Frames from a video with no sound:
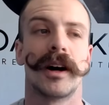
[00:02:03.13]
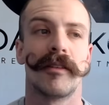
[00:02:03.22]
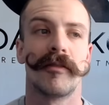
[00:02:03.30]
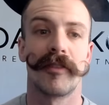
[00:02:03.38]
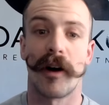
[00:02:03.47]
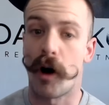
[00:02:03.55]

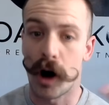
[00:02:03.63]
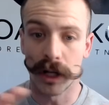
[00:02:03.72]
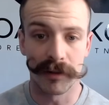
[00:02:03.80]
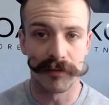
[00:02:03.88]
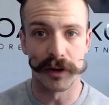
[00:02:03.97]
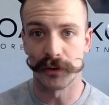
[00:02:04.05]
of all
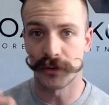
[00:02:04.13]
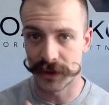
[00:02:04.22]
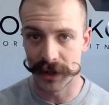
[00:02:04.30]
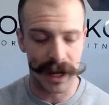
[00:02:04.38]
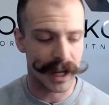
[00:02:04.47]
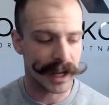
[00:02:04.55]
of those
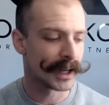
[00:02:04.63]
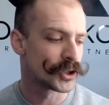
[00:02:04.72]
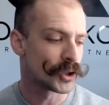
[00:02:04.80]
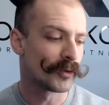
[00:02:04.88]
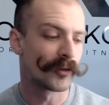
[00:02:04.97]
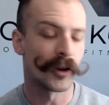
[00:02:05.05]
today.
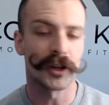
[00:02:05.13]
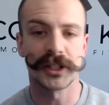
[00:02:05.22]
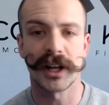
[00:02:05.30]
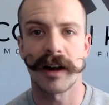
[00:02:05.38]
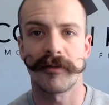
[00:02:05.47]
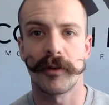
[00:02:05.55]
So first
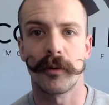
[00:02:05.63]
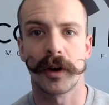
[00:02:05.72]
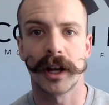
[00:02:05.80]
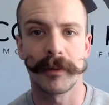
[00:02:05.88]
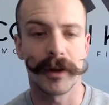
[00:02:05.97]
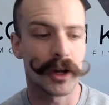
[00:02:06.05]
off, we're
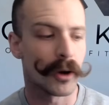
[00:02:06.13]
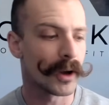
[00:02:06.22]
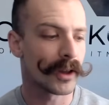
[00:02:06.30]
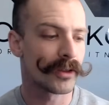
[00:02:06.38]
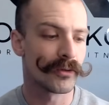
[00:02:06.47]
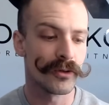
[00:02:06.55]
going to be going
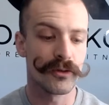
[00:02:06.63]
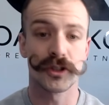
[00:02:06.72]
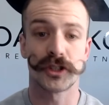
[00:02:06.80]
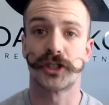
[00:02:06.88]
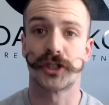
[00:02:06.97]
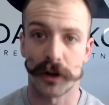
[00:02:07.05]
through
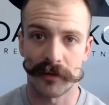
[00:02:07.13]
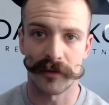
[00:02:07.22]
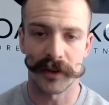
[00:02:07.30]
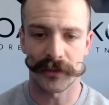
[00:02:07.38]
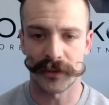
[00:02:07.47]
surface.